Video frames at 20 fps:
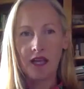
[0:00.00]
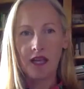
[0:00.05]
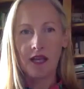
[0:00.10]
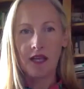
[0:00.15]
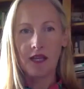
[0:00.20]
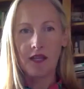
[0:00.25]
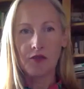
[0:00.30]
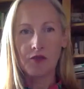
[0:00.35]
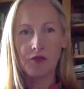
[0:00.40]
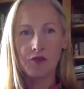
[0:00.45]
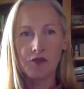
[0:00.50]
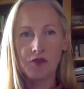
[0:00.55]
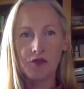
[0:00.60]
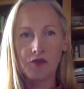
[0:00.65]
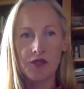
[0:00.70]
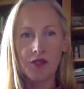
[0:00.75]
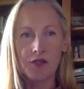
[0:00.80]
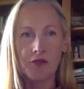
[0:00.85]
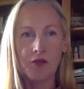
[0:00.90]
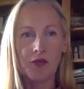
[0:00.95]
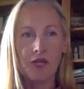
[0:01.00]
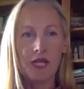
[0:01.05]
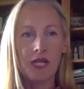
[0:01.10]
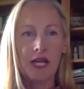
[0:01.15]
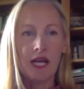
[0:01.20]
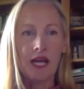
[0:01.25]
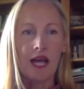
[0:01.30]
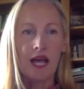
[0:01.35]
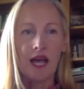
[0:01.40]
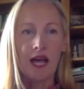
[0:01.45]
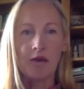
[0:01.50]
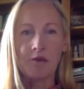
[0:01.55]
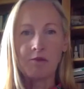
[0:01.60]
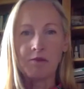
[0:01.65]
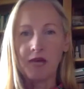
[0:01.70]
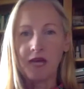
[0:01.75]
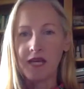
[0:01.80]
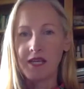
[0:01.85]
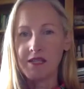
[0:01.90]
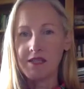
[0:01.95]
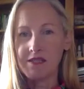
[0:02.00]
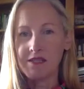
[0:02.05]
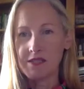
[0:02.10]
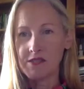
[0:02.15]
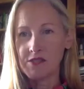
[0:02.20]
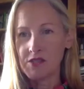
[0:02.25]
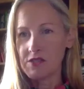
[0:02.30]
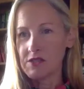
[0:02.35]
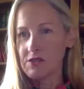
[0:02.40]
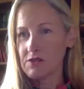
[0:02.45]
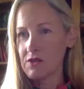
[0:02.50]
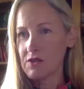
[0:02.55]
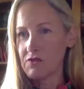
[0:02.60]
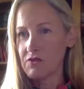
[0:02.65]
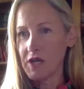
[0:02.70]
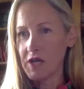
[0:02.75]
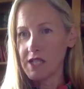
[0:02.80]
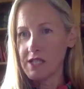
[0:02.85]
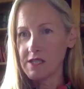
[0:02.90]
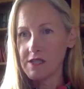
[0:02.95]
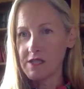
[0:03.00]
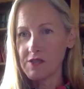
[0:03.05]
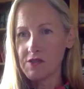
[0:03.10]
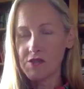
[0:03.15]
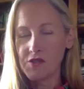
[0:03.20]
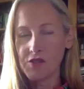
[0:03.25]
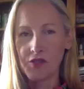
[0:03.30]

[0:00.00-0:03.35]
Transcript: I also am a digital advisor